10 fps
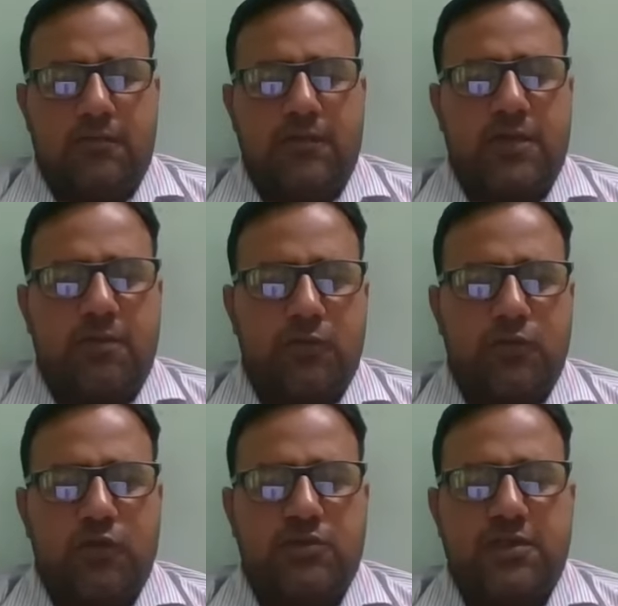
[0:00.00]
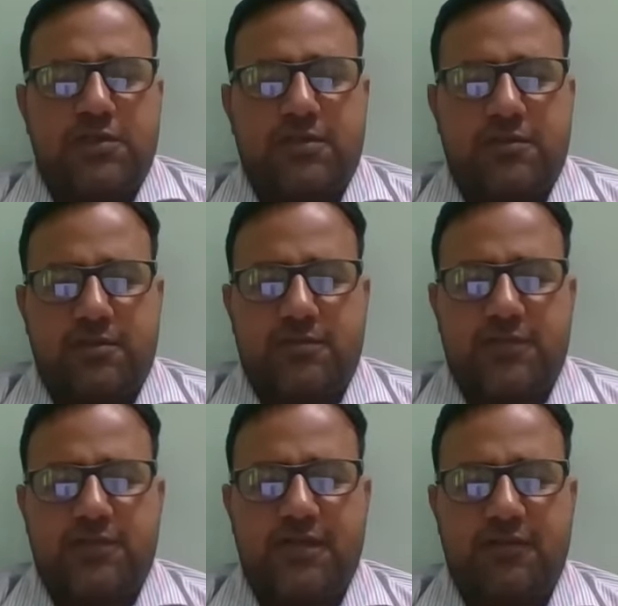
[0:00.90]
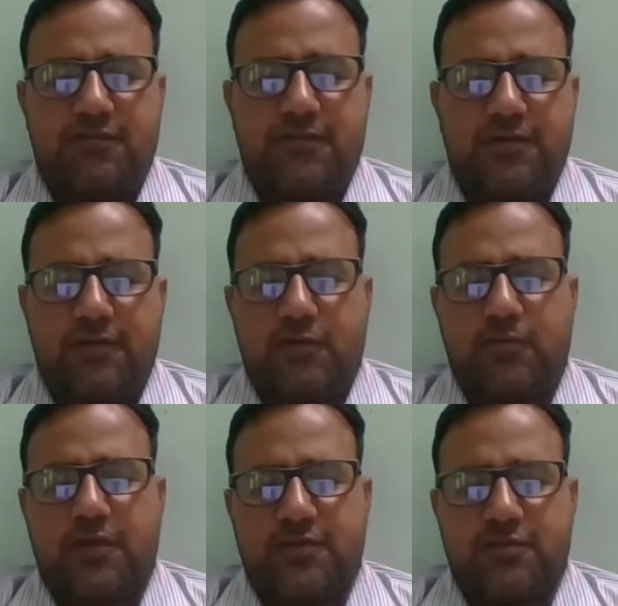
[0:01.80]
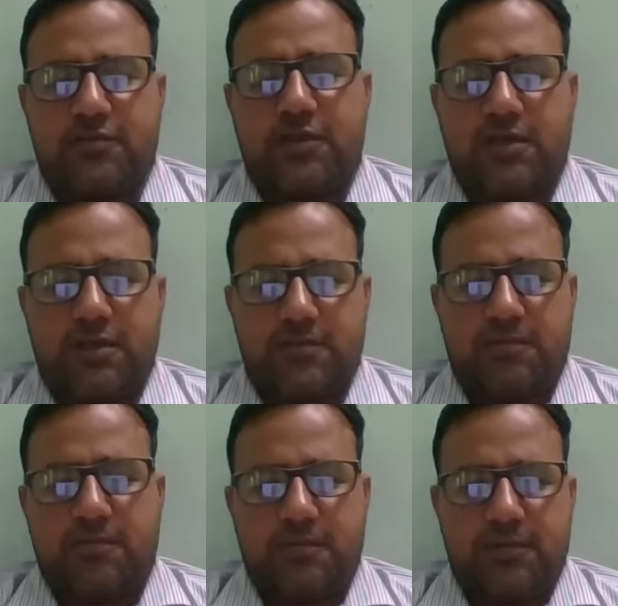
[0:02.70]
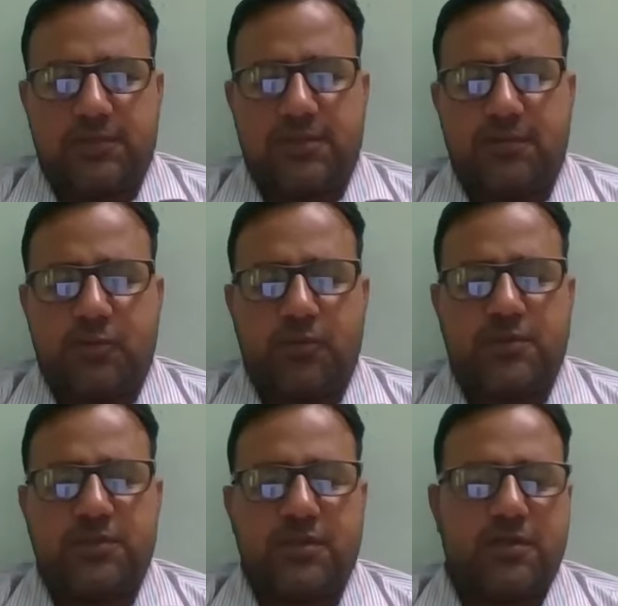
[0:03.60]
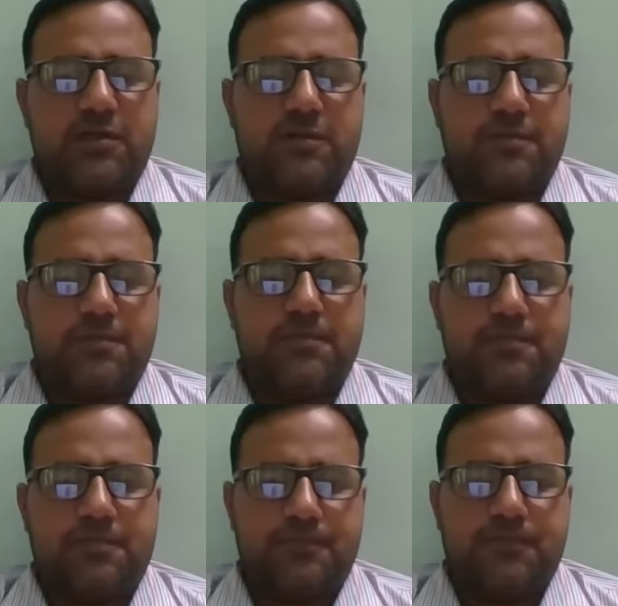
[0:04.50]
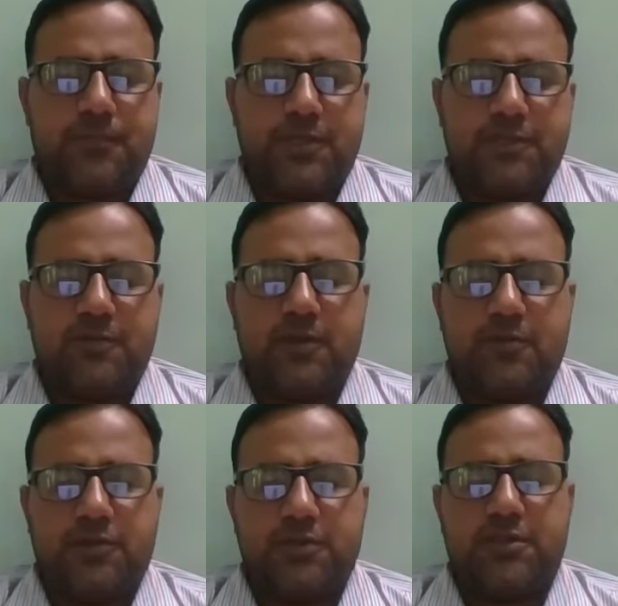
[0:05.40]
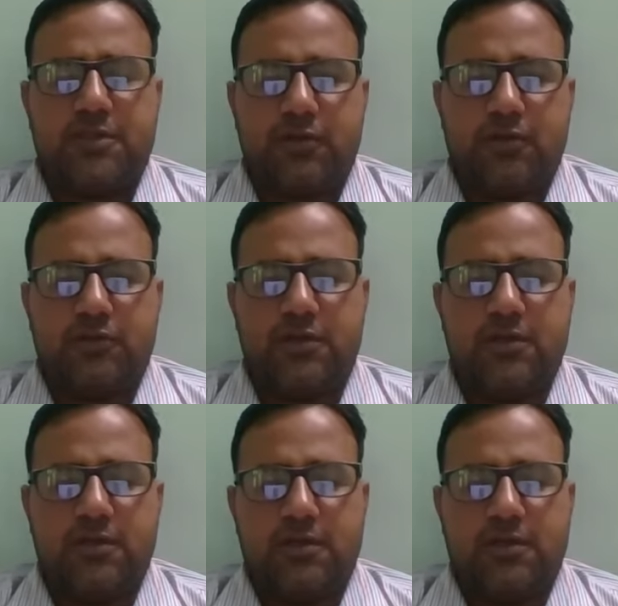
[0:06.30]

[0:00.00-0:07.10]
Welcome to all students. Myself, Prakash Godara, Assistant Professor, Principal of Seed Technology,